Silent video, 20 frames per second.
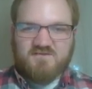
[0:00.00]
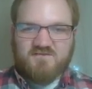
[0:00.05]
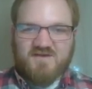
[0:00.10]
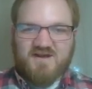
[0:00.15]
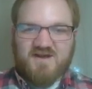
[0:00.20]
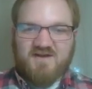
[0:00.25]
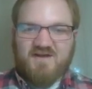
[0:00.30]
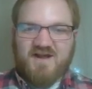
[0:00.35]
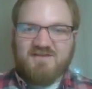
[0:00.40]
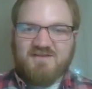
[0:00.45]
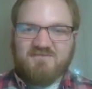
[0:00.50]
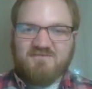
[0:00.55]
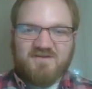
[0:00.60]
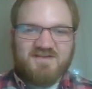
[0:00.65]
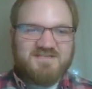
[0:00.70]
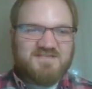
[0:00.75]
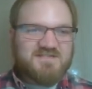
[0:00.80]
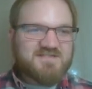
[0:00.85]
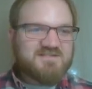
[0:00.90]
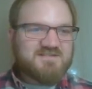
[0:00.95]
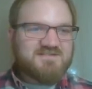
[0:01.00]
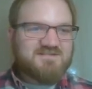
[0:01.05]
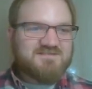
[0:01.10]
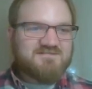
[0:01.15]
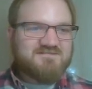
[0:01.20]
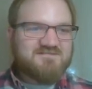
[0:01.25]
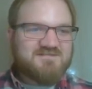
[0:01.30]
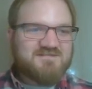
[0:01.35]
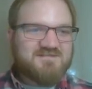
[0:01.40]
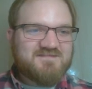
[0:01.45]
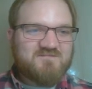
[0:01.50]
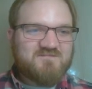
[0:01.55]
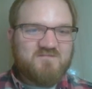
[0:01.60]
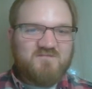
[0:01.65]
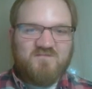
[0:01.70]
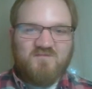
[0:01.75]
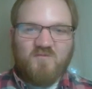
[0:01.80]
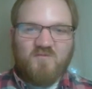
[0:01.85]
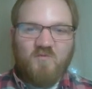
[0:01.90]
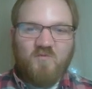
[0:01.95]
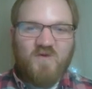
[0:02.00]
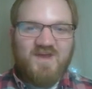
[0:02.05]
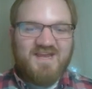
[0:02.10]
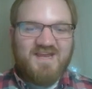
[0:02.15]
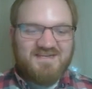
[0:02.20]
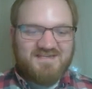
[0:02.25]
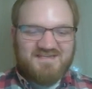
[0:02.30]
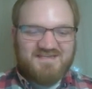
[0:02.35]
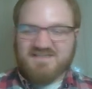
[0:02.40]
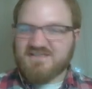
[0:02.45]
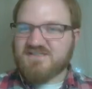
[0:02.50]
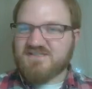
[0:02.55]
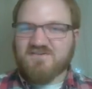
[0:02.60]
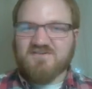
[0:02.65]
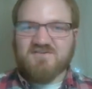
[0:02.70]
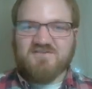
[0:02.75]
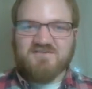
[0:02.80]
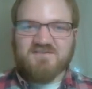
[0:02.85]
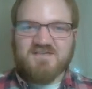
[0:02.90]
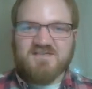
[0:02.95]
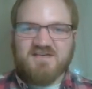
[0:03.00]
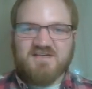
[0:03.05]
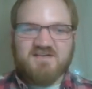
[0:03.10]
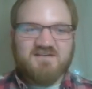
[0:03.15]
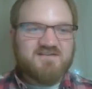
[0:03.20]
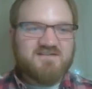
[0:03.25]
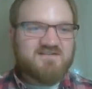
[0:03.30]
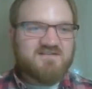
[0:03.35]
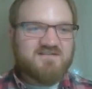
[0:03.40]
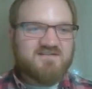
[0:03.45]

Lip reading: Wow, I really just winged these circles, huh?